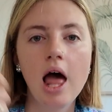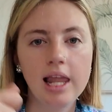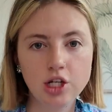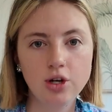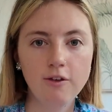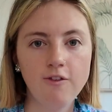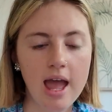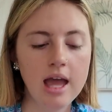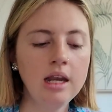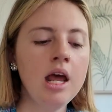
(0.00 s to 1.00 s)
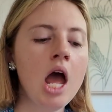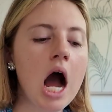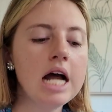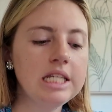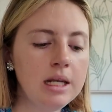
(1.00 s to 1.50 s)
electric fan.
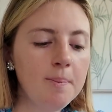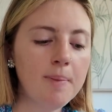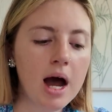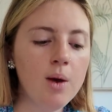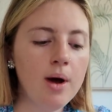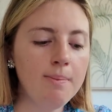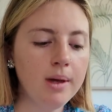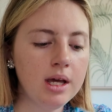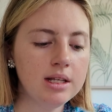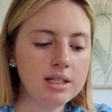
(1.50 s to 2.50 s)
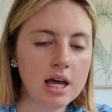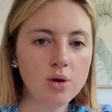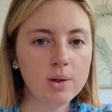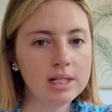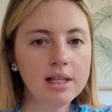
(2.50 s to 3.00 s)
I didn't buy one because I
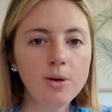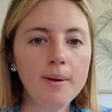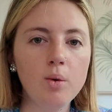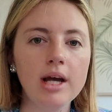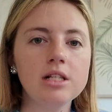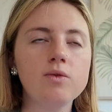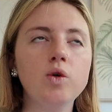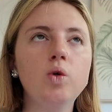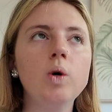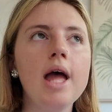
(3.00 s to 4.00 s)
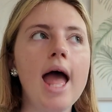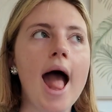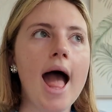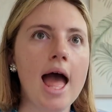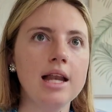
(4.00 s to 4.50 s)
thought it was a little bit wasteful
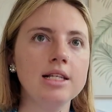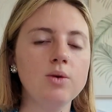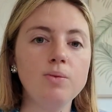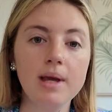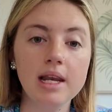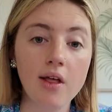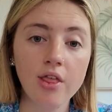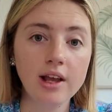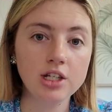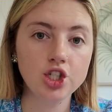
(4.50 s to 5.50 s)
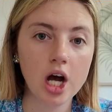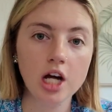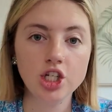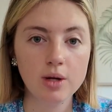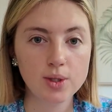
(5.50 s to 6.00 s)
and it would be another thing to
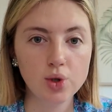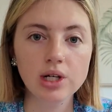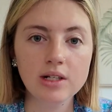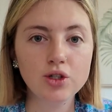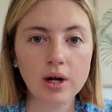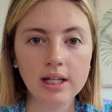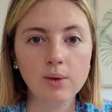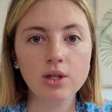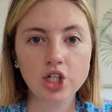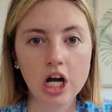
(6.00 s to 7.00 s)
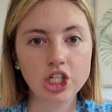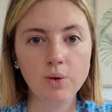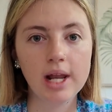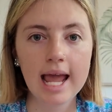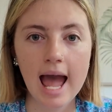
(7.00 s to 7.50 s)
charge, and I was already struggling with charging
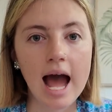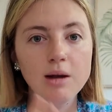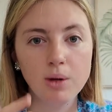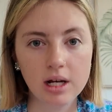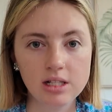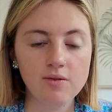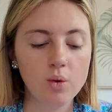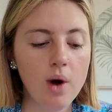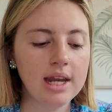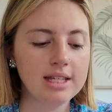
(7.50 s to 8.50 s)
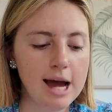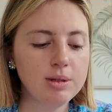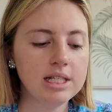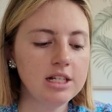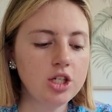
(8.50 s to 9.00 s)
what I had because of the one
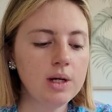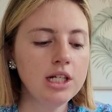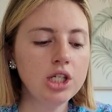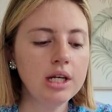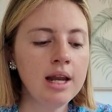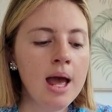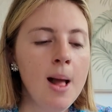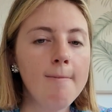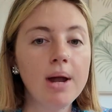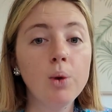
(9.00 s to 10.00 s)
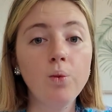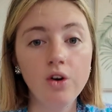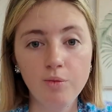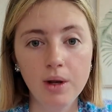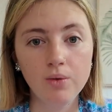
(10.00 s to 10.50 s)
adapter situation, but it would
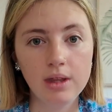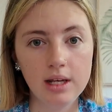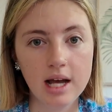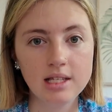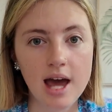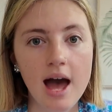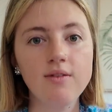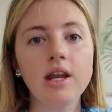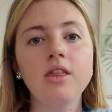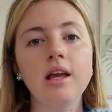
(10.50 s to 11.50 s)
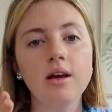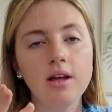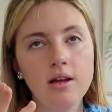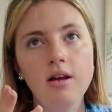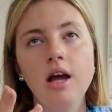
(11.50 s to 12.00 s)
have been really nice to have, and I think
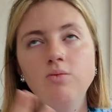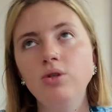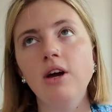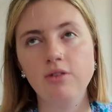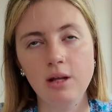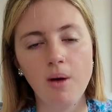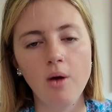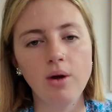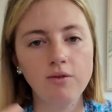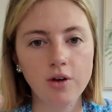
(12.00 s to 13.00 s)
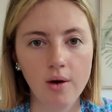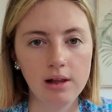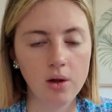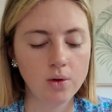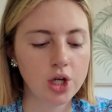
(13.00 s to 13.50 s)
I will definitely buy one for
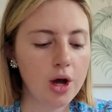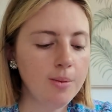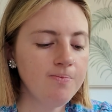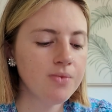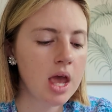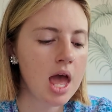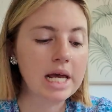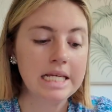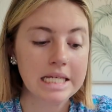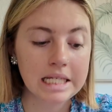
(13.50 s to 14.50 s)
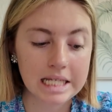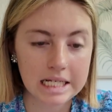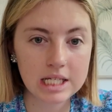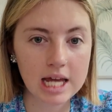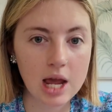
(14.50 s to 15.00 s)
going long term. What I didn't
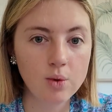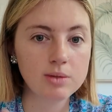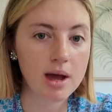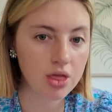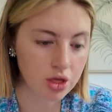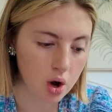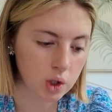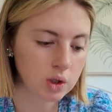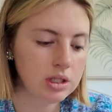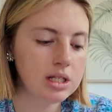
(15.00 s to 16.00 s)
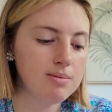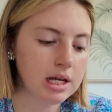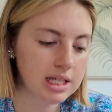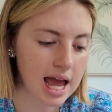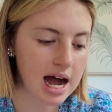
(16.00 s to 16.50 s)
need to take was my thongs, my
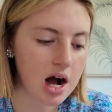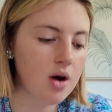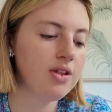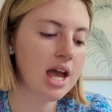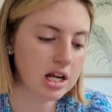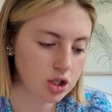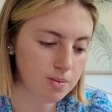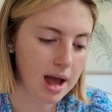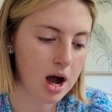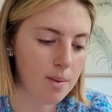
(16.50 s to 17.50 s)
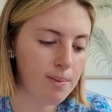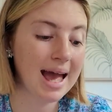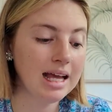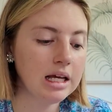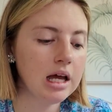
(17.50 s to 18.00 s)
towel, the extra power
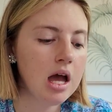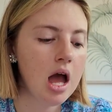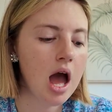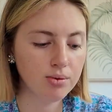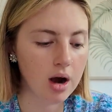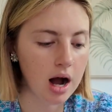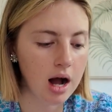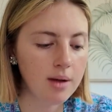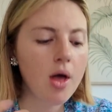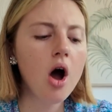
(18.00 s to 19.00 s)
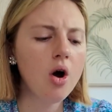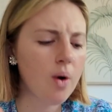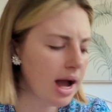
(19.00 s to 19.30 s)
bank, bra. Oh,